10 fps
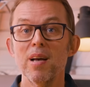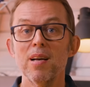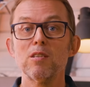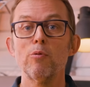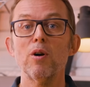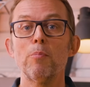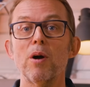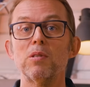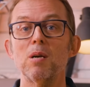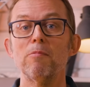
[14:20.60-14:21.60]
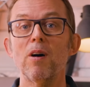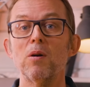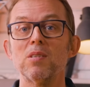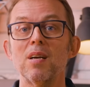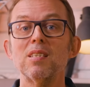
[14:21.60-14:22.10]
But here's the real pro tip,
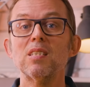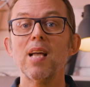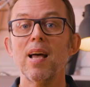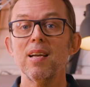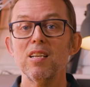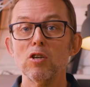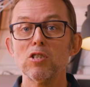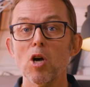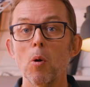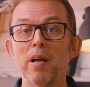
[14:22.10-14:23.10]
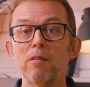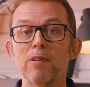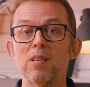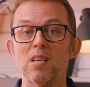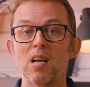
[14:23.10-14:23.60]
folks. Stay in your solar
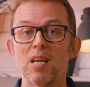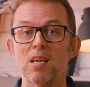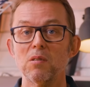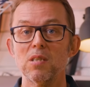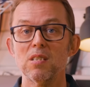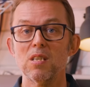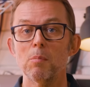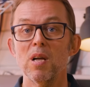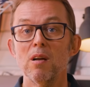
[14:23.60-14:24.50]
inverter ecosystem.